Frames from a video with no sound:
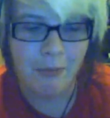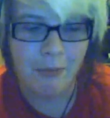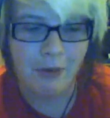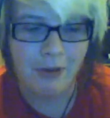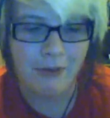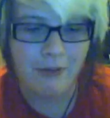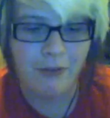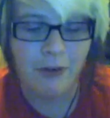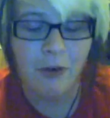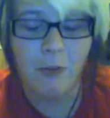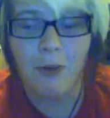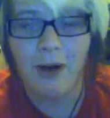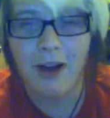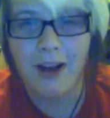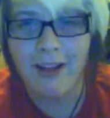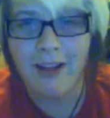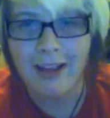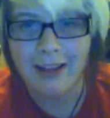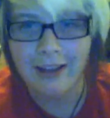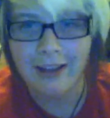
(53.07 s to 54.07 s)
But for a
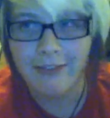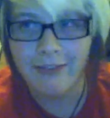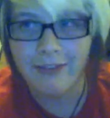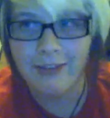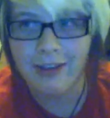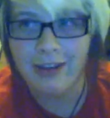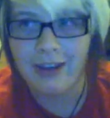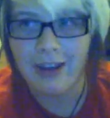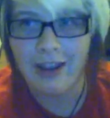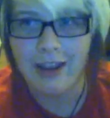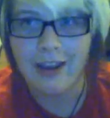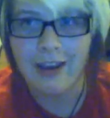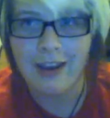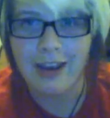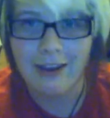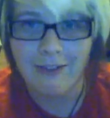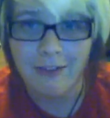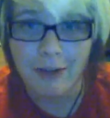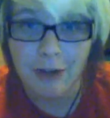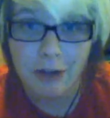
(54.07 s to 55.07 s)
while, I lived in
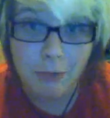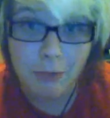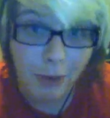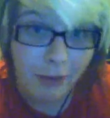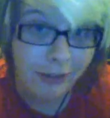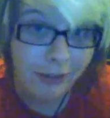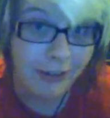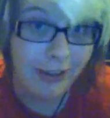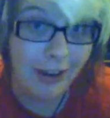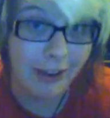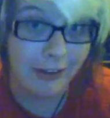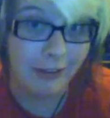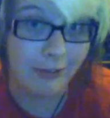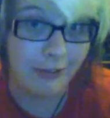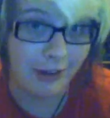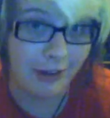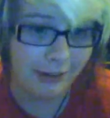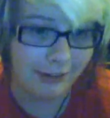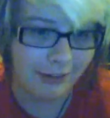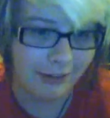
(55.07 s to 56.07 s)
a even smaller town
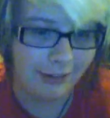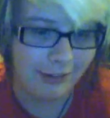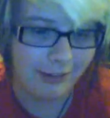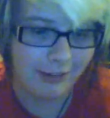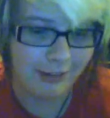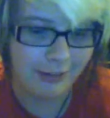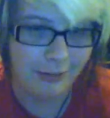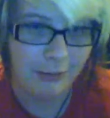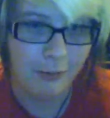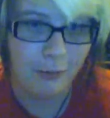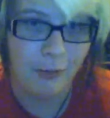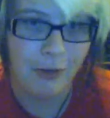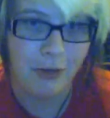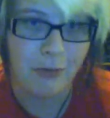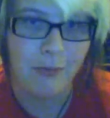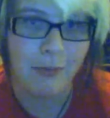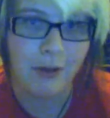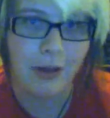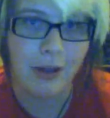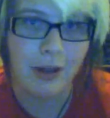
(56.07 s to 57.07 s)
of Texas
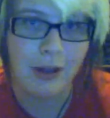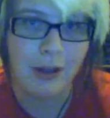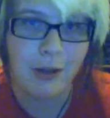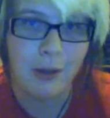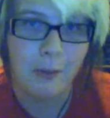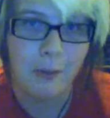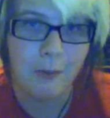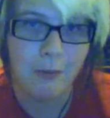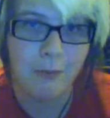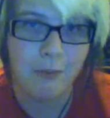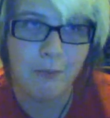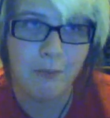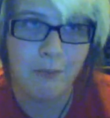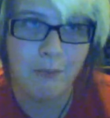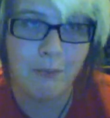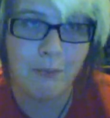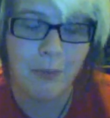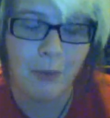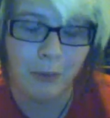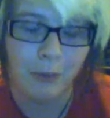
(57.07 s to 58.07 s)
with my
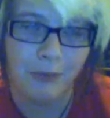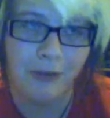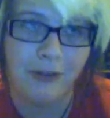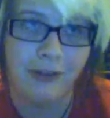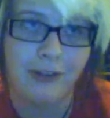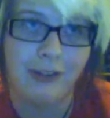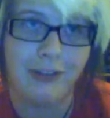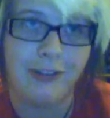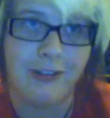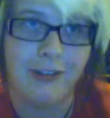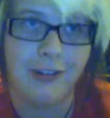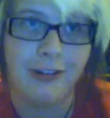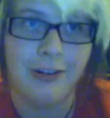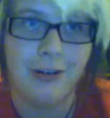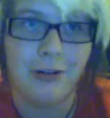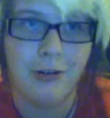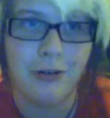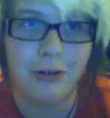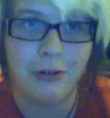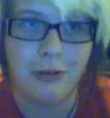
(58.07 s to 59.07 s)
older
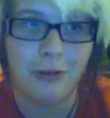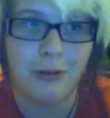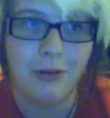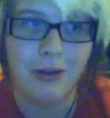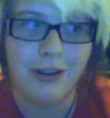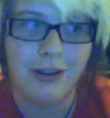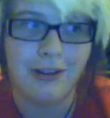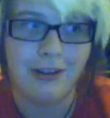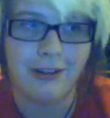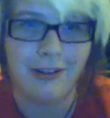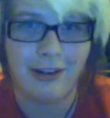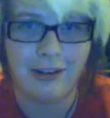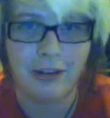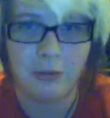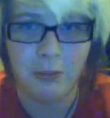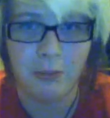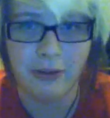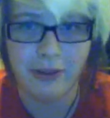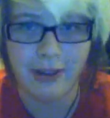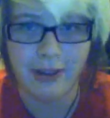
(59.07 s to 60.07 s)
sister, who is a
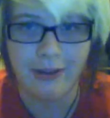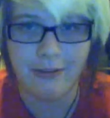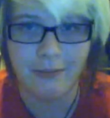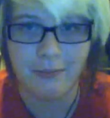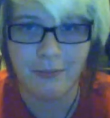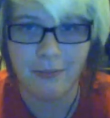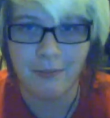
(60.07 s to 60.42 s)
crazy pillhead.